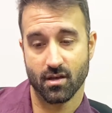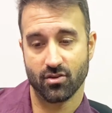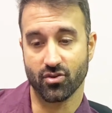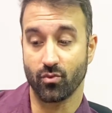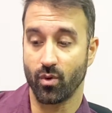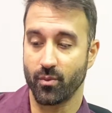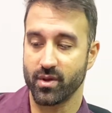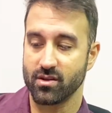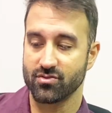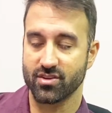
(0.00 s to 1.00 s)
So when we
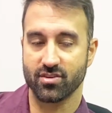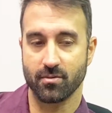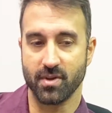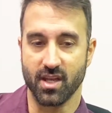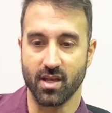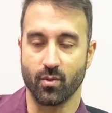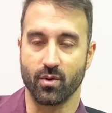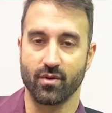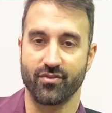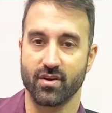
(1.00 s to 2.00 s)
use the term media, we're
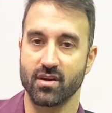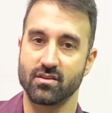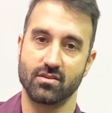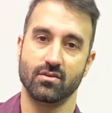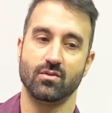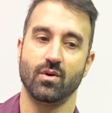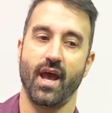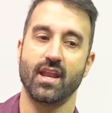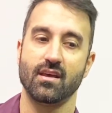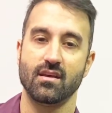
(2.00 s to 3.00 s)
referring to
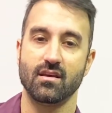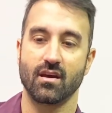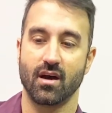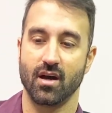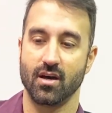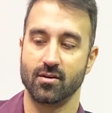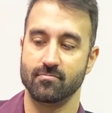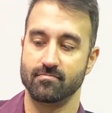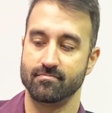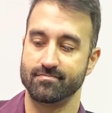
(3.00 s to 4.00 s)
any
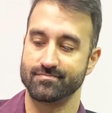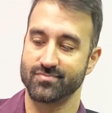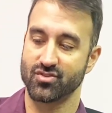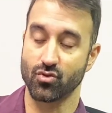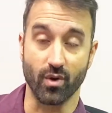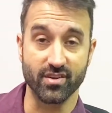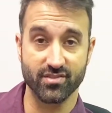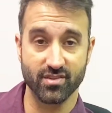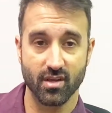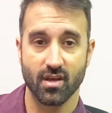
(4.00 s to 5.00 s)

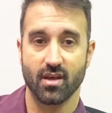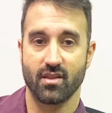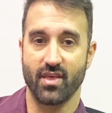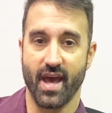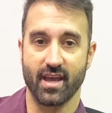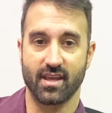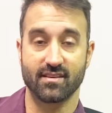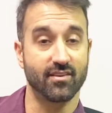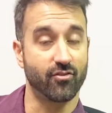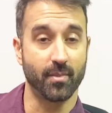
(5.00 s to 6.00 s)
source that gets
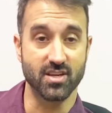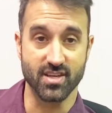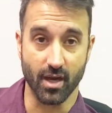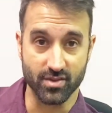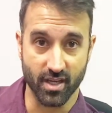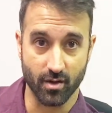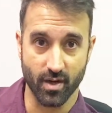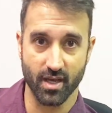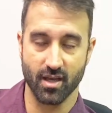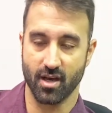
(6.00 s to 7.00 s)
information out there,
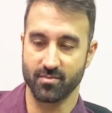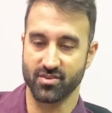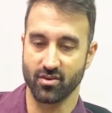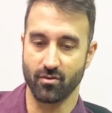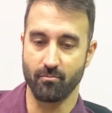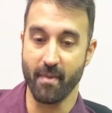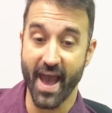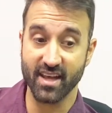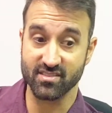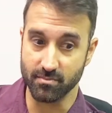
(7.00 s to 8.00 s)
right? So
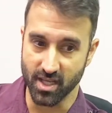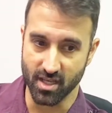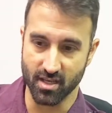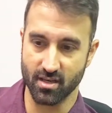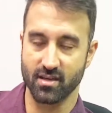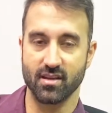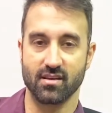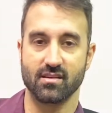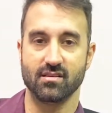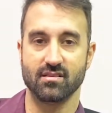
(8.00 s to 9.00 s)
mass media
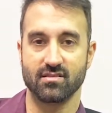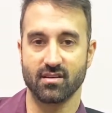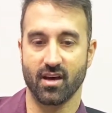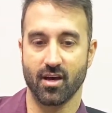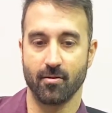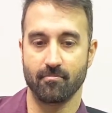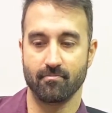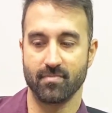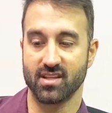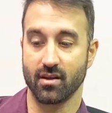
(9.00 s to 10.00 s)
is
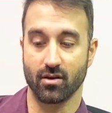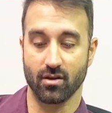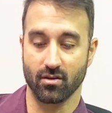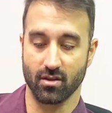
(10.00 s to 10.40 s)
material